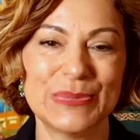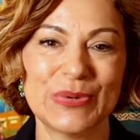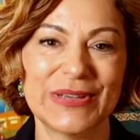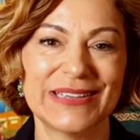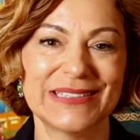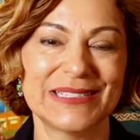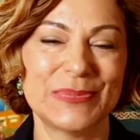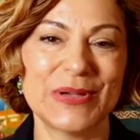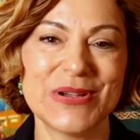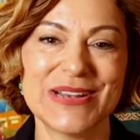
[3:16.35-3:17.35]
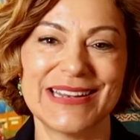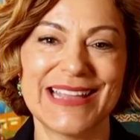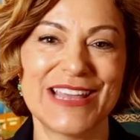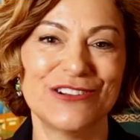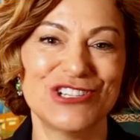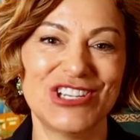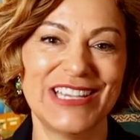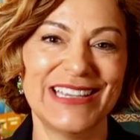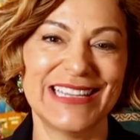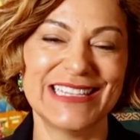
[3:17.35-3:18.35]
bring spirit and
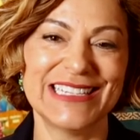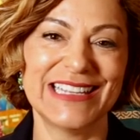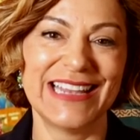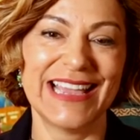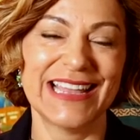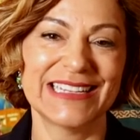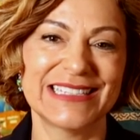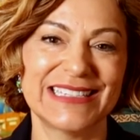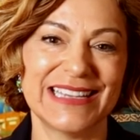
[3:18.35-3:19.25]
energy into the dance.